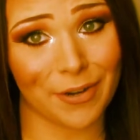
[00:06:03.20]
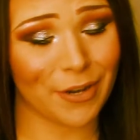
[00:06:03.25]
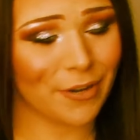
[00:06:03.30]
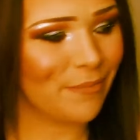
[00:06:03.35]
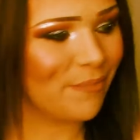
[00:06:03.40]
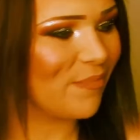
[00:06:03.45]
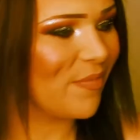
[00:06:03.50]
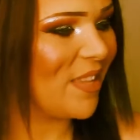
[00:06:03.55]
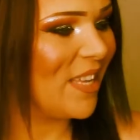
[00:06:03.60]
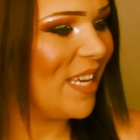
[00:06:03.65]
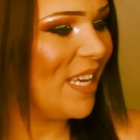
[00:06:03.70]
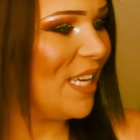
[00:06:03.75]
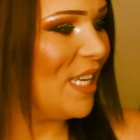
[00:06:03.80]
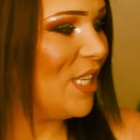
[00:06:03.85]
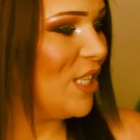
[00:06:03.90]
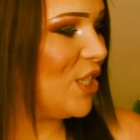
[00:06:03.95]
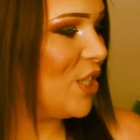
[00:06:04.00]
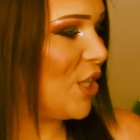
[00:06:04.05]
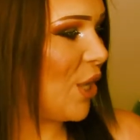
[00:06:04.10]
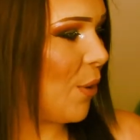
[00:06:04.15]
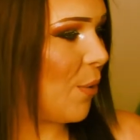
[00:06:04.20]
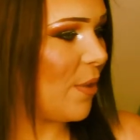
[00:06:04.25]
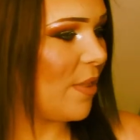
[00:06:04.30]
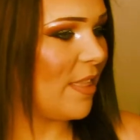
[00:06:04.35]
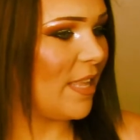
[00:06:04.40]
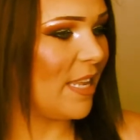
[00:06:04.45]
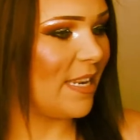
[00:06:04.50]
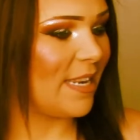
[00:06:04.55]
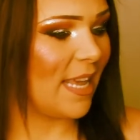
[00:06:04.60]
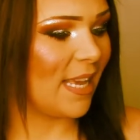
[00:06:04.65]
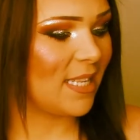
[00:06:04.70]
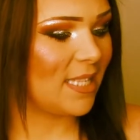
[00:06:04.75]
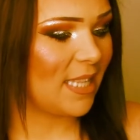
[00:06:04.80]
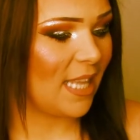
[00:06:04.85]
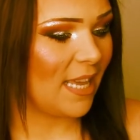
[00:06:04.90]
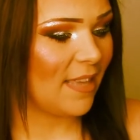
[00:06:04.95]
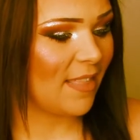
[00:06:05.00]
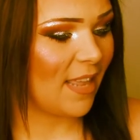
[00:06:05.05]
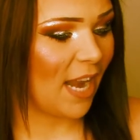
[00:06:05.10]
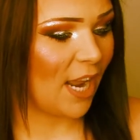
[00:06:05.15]
her. So the next
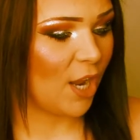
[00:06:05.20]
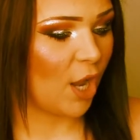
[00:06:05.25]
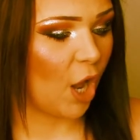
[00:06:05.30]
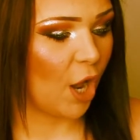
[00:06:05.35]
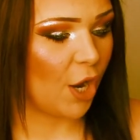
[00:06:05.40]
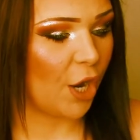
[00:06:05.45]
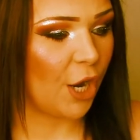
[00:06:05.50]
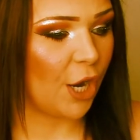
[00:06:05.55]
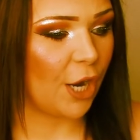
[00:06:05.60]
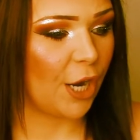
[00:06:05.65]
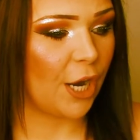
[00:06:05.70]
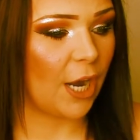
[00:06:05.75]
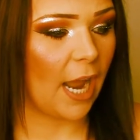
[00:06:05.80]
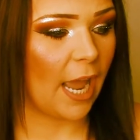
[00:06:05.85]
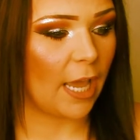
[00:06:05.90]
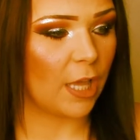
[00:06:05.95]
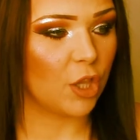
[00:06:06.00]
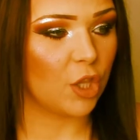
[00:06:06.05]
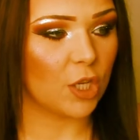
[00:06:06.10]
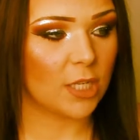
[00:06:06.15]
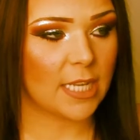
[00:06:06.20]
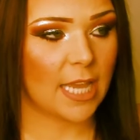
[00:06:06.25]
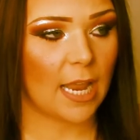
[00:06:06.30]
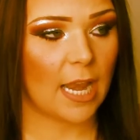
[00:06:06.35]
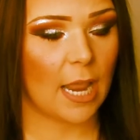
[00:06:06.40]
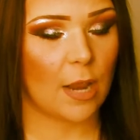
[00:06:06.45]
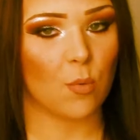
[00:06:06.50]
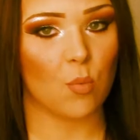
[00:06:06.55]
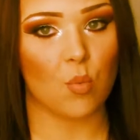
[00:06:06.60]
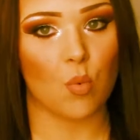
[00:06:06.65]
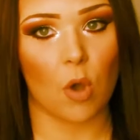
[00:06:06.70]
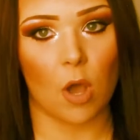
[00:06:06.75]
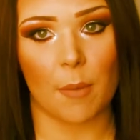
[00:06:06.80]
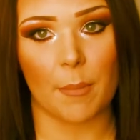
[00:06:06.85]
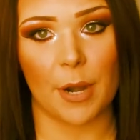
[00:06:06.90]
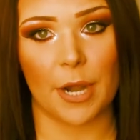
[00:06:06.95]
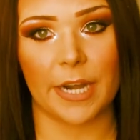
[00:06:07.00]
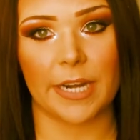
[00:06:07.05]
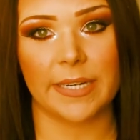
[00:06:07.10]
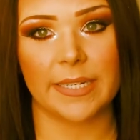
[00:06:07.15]
thing that I got her, I looked at
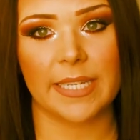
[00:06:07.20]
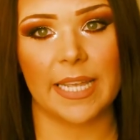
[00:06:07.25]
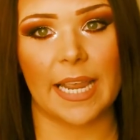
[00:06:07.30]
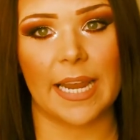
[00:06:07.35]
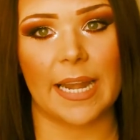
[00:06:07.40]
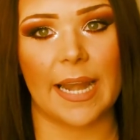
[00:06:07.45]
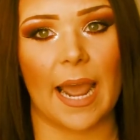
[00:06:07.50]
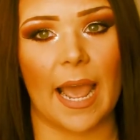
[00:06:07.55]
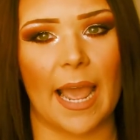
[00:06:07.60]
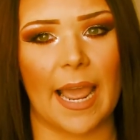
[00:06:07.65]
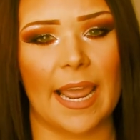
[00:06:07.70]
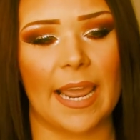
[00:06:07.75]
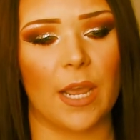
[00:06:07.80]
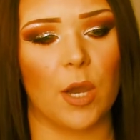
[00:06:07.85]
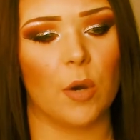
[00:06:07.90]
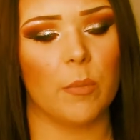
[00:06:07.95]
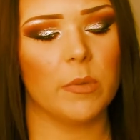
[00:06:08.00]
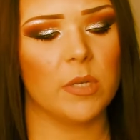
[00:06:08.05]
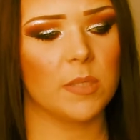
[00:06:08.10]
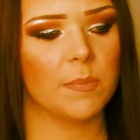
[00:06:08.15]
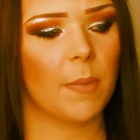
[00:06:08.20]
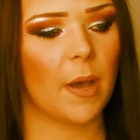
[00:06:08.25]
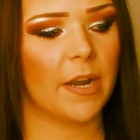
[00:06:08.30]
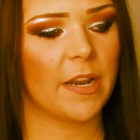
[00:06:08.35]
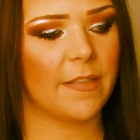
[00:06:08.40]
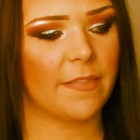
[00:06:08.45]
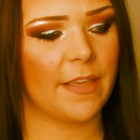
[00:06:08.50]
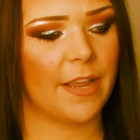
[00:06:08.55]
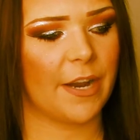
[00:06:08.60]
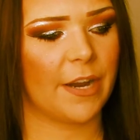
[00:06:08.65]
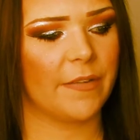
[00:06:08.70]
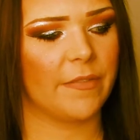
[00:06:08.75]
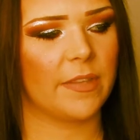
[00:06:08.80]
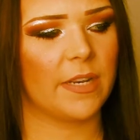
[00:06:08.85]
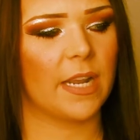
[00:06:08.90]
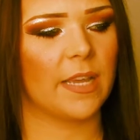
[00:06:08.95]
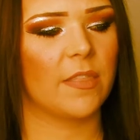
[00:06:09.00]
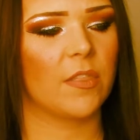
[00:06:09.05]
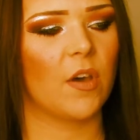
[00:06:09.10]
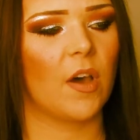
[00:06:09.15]
Walmart, and I almost bought it there, and
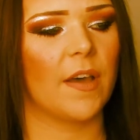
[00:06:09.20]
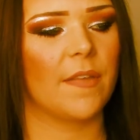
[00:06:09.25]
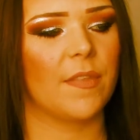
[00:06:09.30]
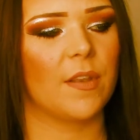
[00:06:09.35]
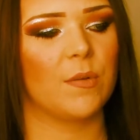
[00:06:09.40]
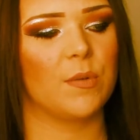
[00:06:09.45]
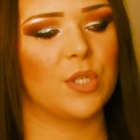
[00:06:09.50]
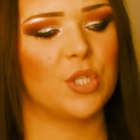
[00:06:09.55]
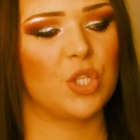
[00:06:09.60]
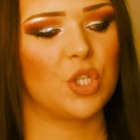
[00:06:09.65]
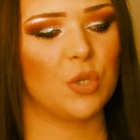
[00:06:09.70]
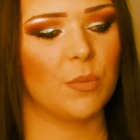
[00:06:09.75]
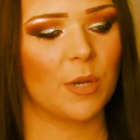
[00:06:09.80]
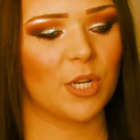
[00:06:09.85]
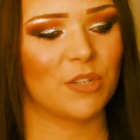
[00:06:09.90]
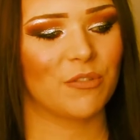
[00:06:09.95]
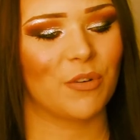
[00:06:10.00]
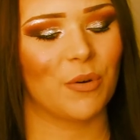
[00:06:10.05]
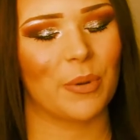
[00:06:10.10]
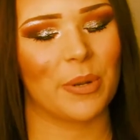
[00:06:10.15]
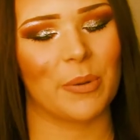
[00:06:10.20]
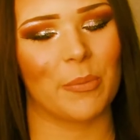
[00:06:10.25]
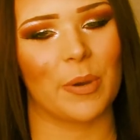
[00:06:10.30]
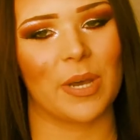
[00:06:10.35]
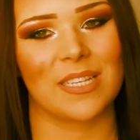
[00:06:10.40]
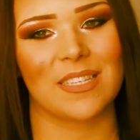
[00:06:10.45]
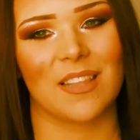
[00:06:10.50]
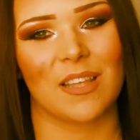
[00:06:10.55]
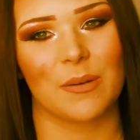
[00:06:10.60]
then I thought that it was too much for what it was.